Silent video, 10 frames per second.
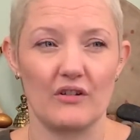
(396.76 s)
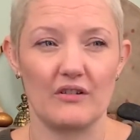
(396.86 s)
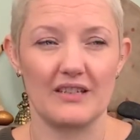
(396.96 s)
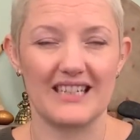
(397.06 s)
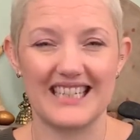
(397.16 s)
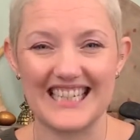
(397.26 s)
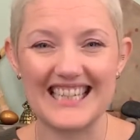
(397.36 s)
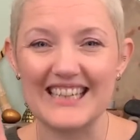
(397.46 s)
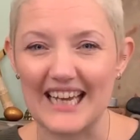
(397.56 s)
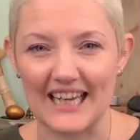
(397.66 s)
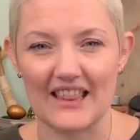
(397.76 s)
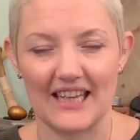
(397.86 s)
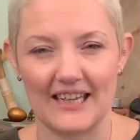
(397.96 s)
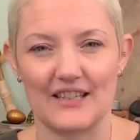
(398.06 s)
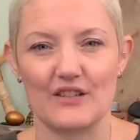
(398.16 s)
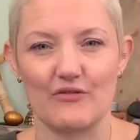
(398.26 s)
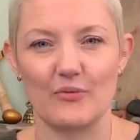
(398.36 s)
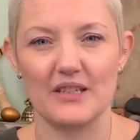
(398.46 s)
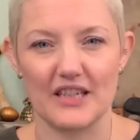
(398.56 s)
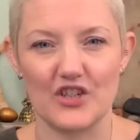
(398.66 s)
stealing things from
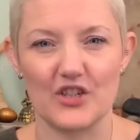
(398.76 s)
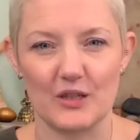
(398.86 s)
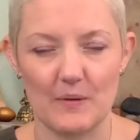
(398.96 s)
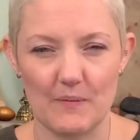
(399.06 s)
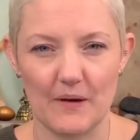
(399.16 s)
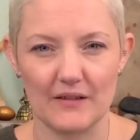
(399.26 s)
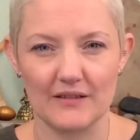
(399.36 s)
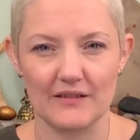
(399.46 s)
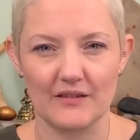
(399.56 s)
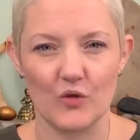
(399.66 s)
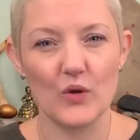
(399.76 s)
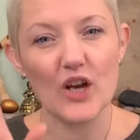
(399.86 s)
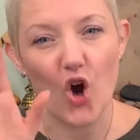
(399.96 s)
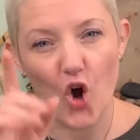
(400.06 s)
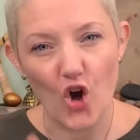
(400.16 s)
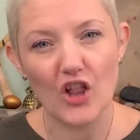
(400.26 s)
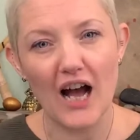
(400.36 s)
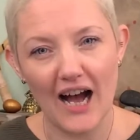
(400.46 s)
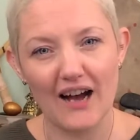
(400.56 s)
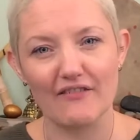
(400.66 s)
Indigenous people. We all
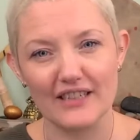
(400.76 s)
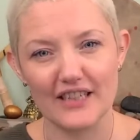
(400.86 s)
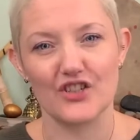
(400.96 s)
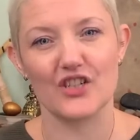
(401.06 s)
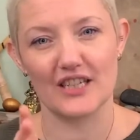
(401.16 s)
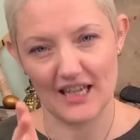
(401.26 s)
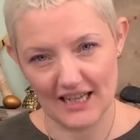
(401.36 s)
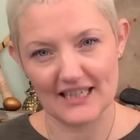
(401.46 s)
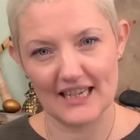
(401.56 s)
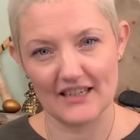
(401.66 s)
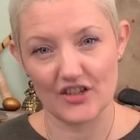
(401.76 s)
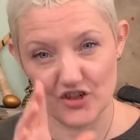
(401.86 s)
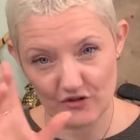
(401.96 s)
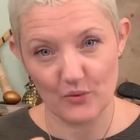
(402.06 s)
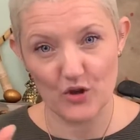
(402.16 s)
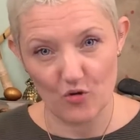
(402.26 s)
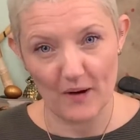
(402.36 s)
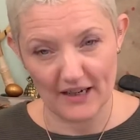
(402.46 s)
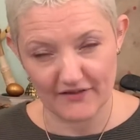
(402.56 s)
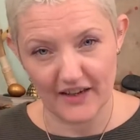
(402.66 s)
have Indigenous ancestors if we go
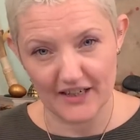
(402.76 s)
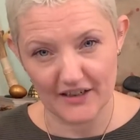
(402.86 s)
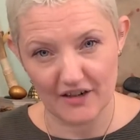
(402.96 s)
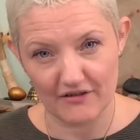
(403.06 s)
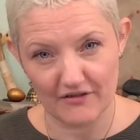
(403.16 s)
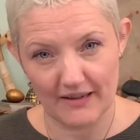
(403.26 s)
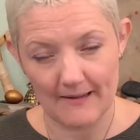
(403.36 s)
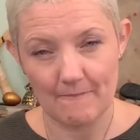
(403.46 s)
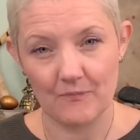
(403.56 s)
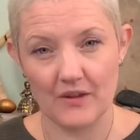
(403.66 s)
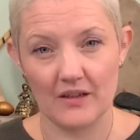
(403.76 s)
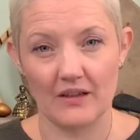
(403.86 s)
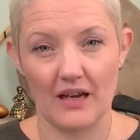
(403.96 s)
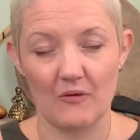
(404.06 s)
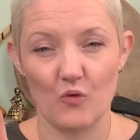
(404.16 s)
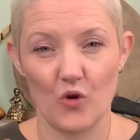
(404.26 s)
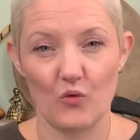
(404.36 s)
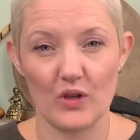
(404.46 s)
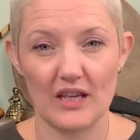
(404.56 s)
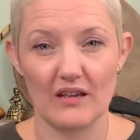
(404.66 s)
back far enough. And
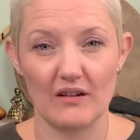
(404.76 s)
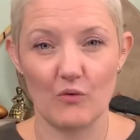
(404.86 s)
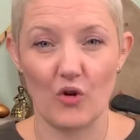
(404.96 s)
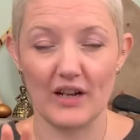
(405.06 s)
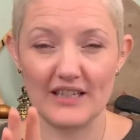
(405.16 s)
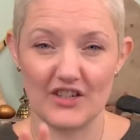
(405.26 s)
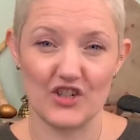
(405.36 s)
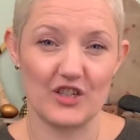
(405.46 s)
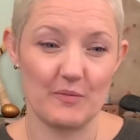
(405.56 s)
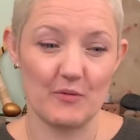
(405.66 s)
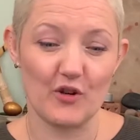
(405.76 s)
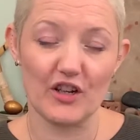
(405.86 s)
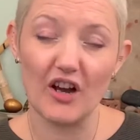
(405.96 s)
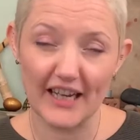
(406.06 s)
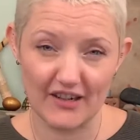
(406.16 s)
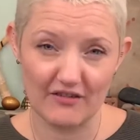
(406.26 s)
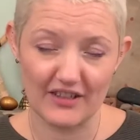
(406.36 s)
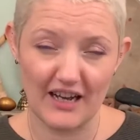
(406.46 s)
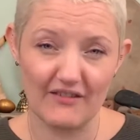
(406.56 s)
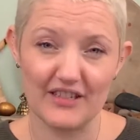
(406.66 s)
what Indigenous people are lucky enough to
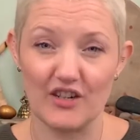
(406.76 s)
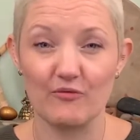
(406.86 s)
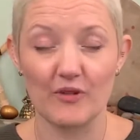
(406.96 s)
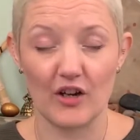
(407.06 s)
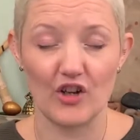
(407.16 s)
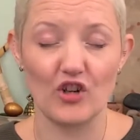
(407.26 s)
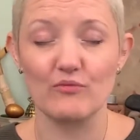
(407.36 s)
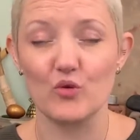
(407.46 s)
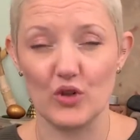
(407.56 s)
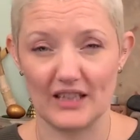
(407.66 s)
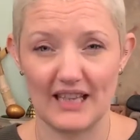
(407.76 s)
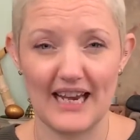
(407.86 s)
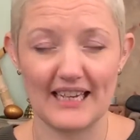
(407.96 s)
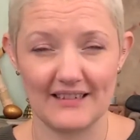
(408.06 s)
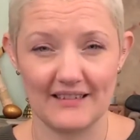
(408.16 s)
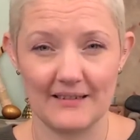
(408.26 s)
have is an unbroken line